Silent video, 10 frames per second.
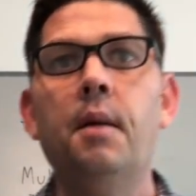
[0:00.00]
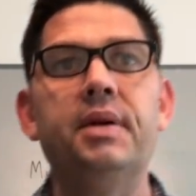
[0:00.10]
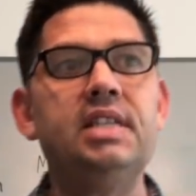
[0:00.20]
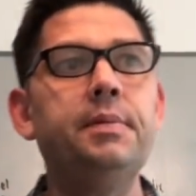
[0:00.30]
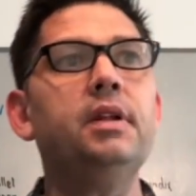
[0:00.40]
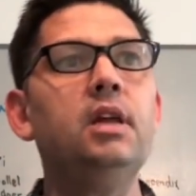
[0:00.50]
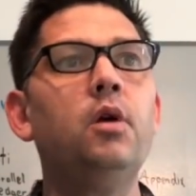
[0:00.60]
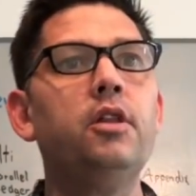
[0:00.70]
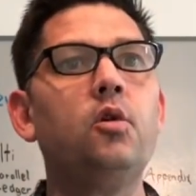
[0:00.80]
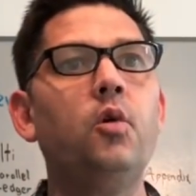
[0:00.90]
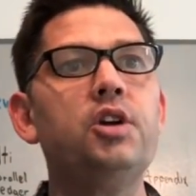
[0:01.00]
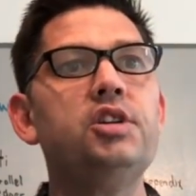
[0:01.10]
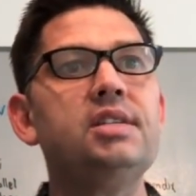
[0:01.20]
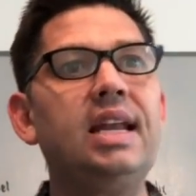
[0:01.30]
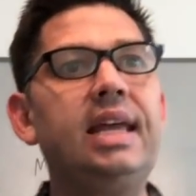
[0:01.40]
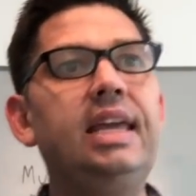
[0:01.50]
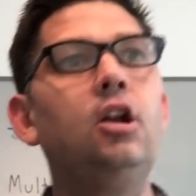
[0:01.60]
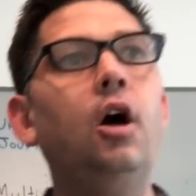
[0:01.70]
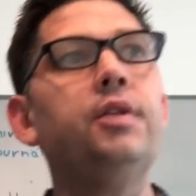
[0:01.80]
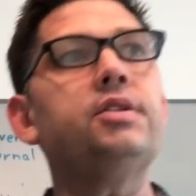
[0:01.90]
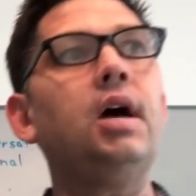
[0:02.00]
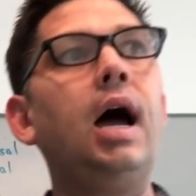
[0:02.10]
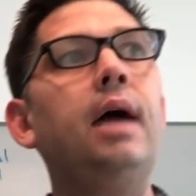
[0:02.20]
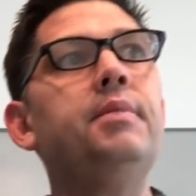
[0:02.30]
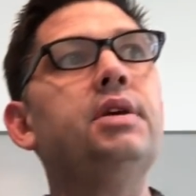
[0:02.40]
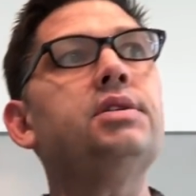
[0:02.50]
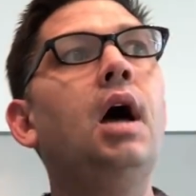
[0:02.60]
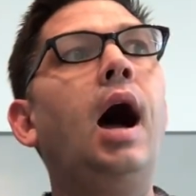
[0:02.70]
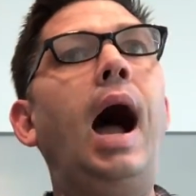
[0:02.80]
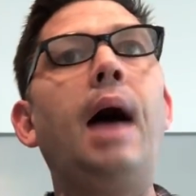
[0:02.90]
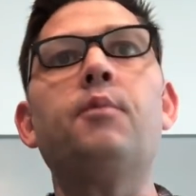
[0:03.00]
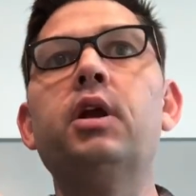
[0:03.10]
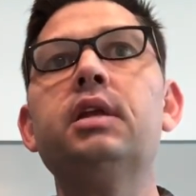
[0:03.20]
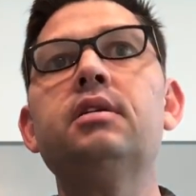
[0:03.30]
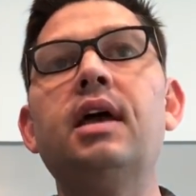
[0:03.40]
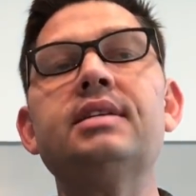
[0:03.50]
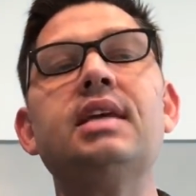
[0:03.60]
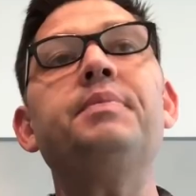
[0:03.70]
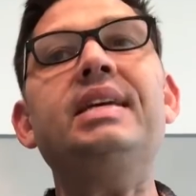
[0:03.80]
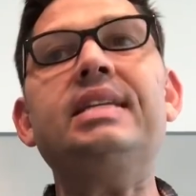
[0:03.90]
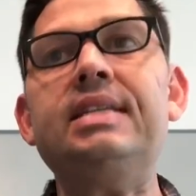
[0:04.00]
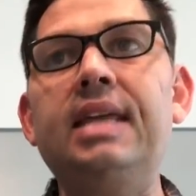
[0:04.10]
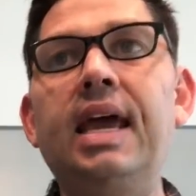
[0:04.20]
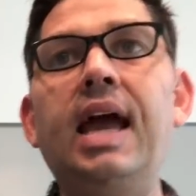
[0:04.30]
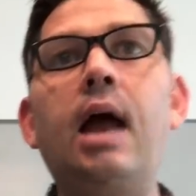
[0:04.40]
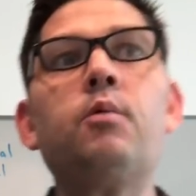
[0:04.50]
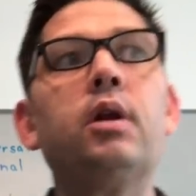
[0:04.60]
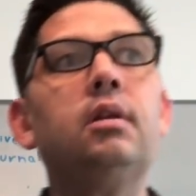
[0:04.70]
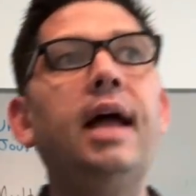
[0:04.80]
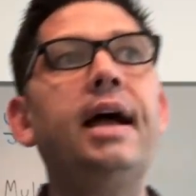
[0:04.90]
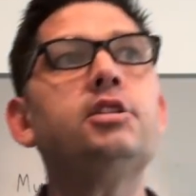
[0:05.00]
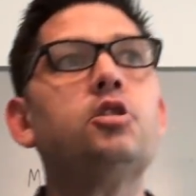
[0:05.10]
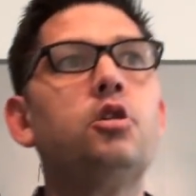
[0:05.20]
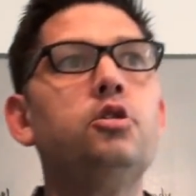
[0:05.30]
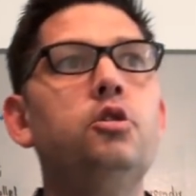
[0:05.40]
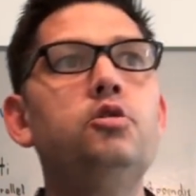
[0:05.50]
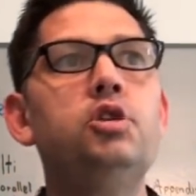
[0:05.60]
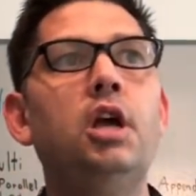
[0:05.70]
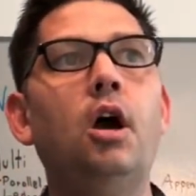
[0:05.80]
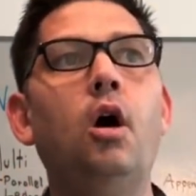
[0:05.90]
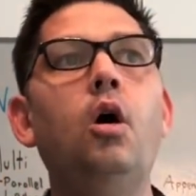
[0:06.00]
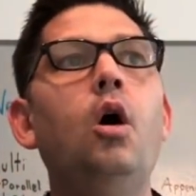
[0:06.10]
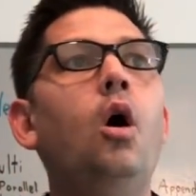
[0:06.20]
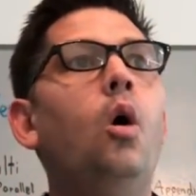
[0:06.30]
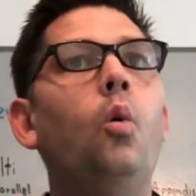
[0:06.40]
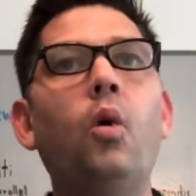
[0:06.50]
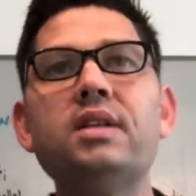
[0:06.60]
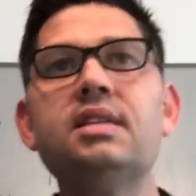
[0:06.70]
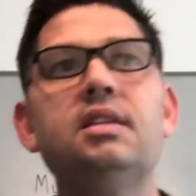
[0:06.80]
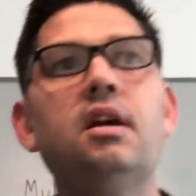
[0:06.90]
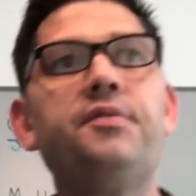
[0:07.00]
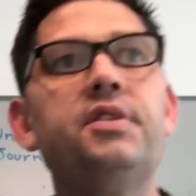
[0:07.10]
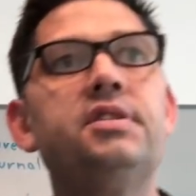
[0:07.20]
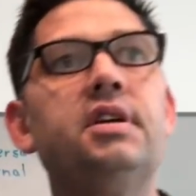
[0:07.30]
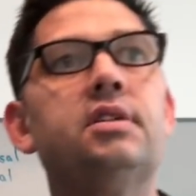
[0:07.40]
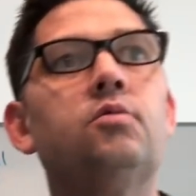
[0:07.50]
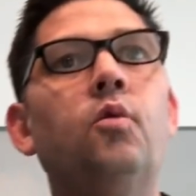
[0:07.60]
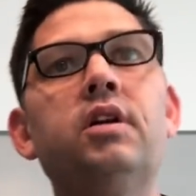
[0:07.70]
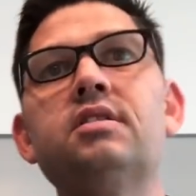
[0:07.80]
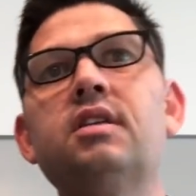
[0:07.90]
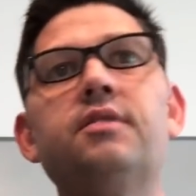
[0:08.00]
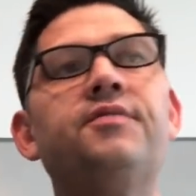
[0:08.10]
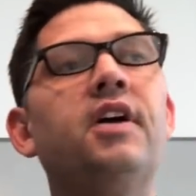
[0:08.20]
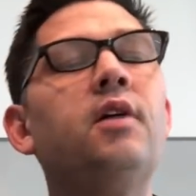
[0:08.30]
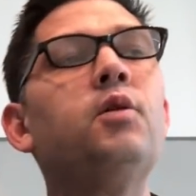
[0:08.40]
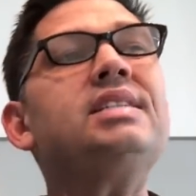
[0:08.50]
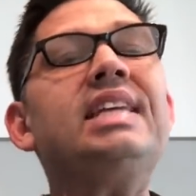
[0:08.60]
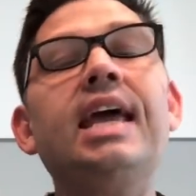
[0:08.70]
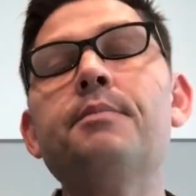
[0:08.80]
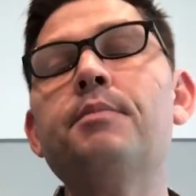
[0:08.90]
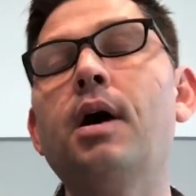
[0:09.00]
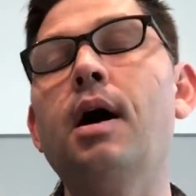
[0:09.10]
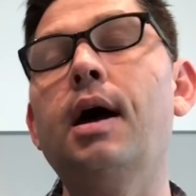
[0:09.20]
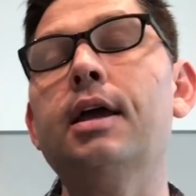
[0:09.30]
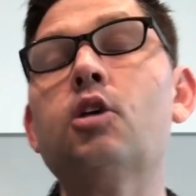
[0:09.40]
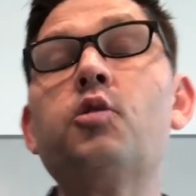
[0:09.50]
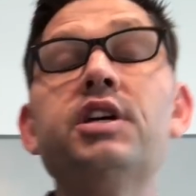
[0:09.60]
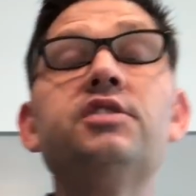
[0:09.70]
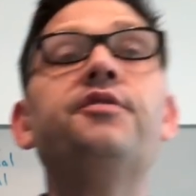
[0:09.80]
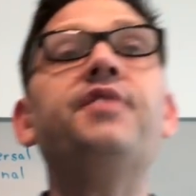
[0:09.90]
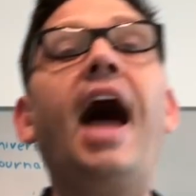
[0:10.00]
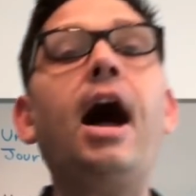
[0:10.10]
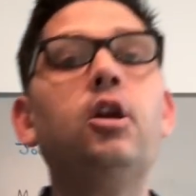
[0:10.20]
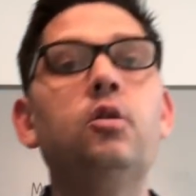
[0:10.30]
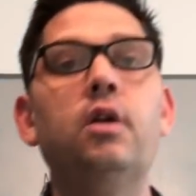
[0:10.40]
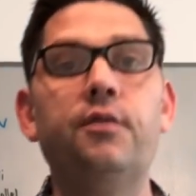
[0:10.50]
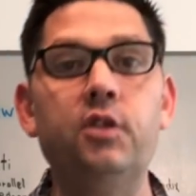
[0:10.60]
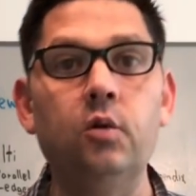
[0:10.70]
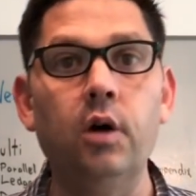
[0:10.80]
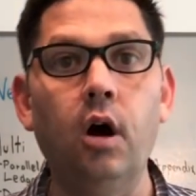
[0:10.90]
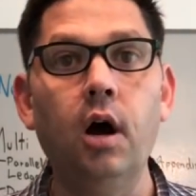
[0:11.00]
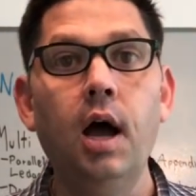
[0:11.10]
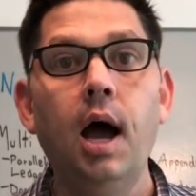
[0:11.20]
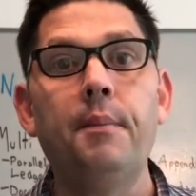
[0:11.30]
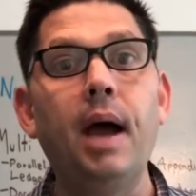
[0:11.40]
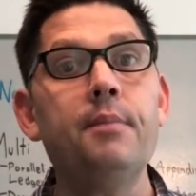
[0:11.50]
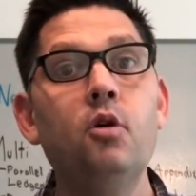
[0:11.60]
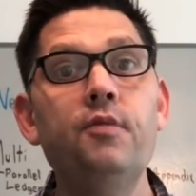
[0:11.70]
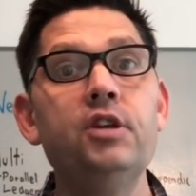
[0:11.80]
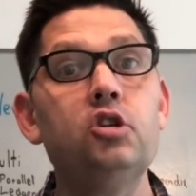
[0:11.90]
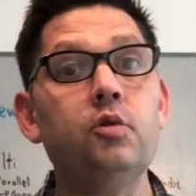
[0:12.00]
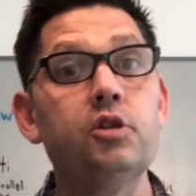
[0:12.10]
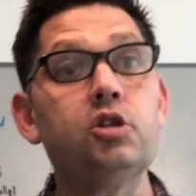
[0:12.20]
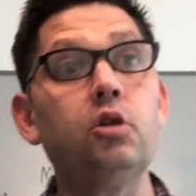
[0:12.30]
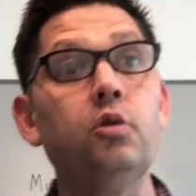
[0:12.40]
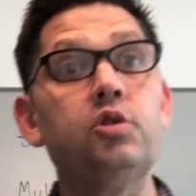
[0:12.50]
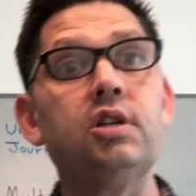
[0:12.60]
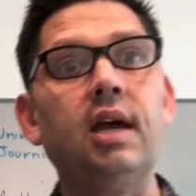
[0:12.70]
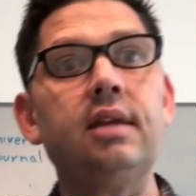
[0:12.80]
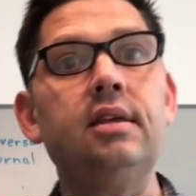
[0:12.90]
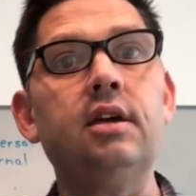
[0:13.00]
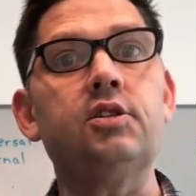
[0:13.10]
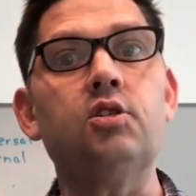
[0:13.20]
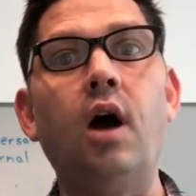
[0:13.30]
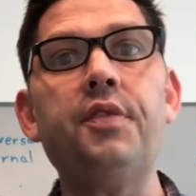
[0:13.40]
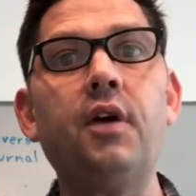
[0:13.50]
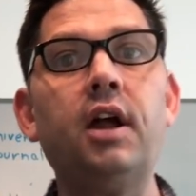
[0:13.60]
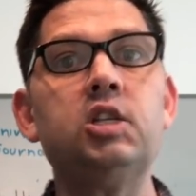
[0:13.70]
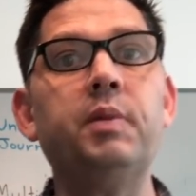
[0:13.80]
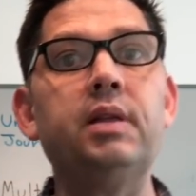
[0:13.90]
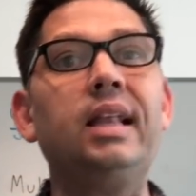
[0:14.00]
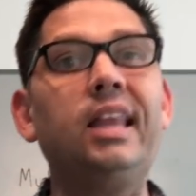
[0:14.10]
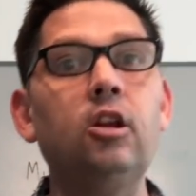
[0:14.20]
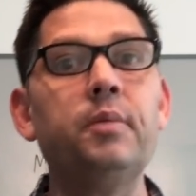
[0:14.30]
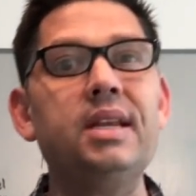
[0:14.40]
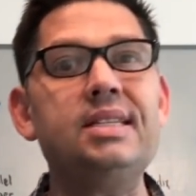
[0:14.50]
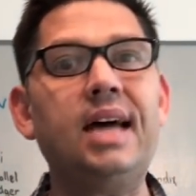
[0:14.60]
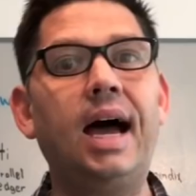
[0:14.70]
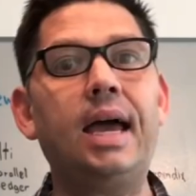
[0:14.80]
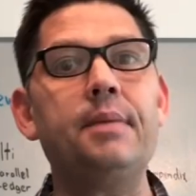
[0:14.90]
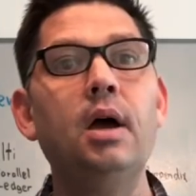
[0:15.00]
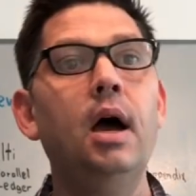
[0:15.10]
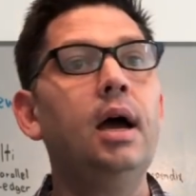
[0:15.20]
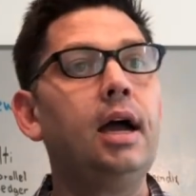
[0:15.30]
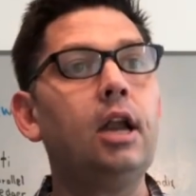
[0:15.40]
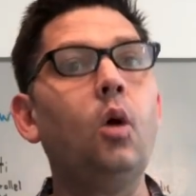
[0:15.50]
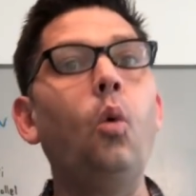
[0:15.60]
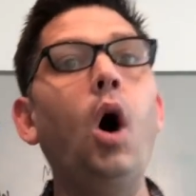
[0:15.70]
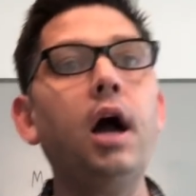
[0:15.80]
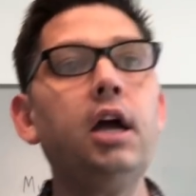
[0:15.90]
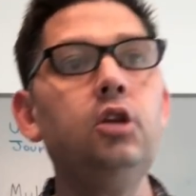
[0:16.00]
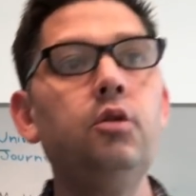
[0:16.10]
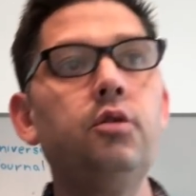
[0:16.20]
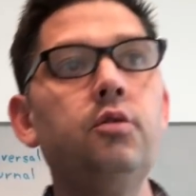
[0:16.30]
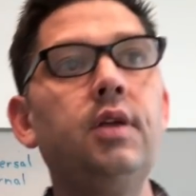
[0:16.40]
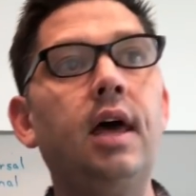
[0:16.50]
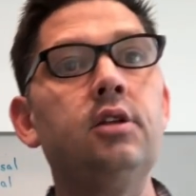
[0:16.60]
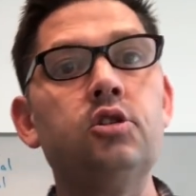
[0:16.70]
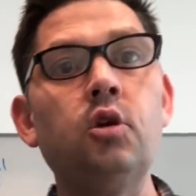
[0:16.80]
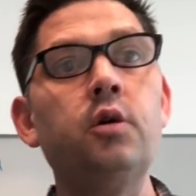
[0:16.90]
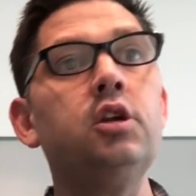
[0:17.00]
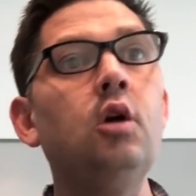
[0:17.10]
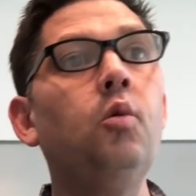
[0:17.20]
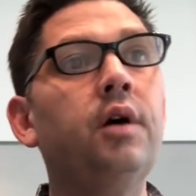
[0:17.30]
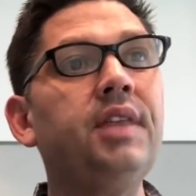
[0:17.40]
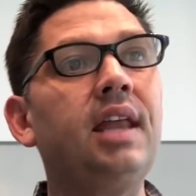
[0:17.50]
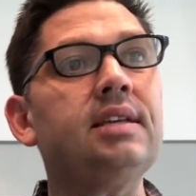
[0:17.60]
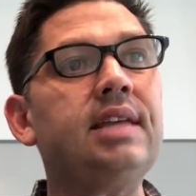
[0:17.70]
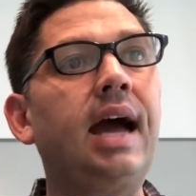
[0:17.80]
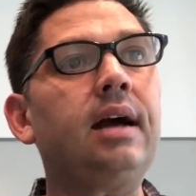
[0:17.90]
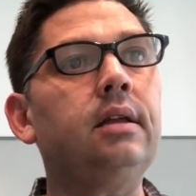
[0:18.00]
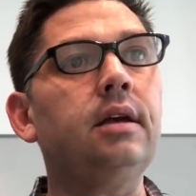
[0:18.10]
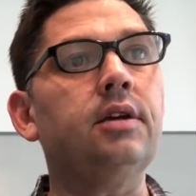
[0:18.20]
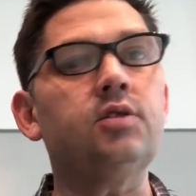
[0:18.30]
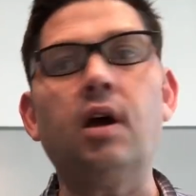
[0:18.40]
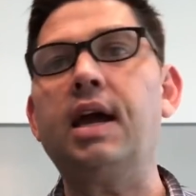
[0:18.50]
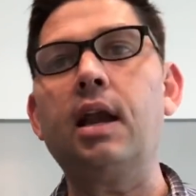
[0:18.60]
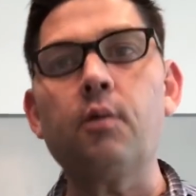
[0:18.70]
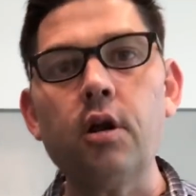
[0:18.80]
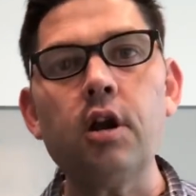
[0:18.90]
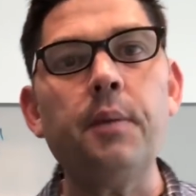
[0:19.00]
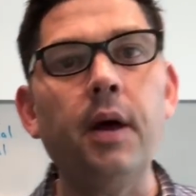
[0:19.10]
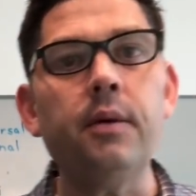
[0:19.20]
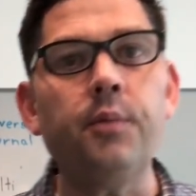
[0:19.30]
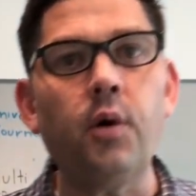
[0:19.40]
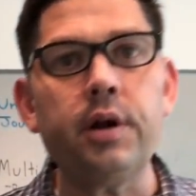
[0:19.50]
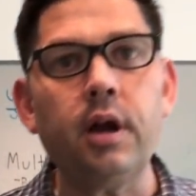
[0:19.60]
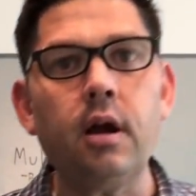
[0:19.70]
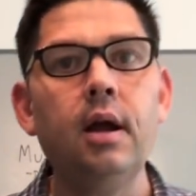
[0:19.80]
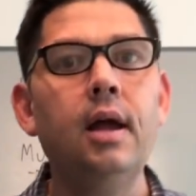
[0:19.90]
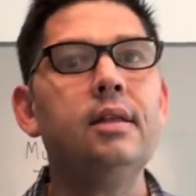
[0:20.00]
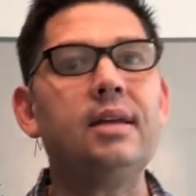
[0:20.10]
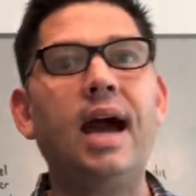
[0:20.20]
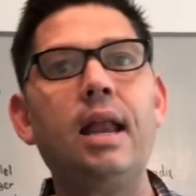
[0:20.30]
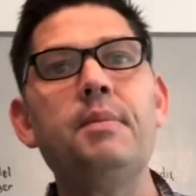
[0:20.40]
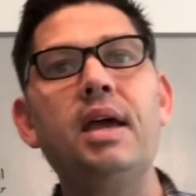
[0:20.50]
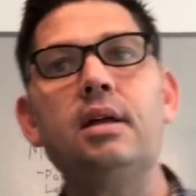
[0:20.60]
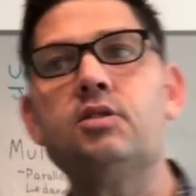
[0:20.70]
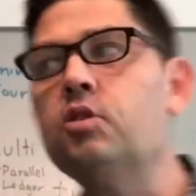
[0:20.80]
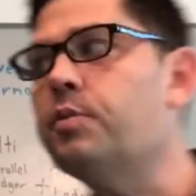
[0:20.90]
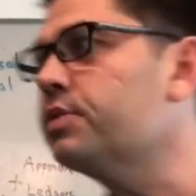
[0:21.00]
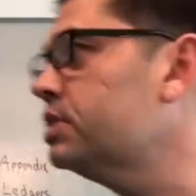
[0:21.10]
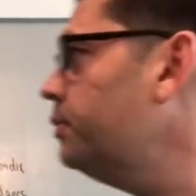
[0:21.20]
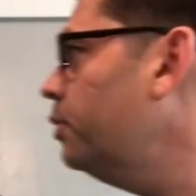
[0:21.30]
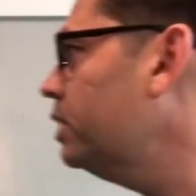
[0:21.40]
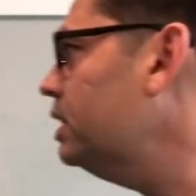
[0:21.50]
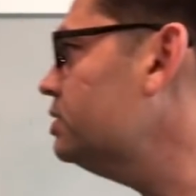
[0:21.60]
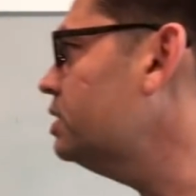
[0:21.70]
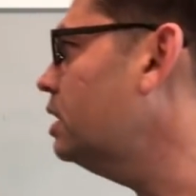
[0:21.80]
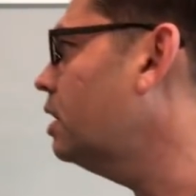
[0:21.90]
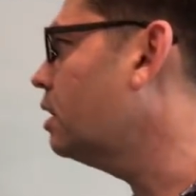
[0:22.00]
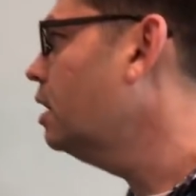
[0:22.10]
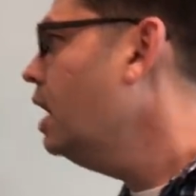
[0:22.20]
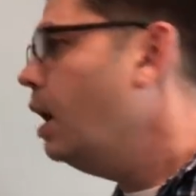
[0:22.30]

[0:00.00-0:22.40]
But typically one of the questions that I get all the time is, I'm running SAP today, I run classic or new GL, what's the differences? What's the increased value, if you will, by moving to a solution like this? So I thought I'd spend a little bit of time kind of walking you through that and showing you what that exactly is. So I kind of wrote it up on the board here to kind of make it super simple and easy here.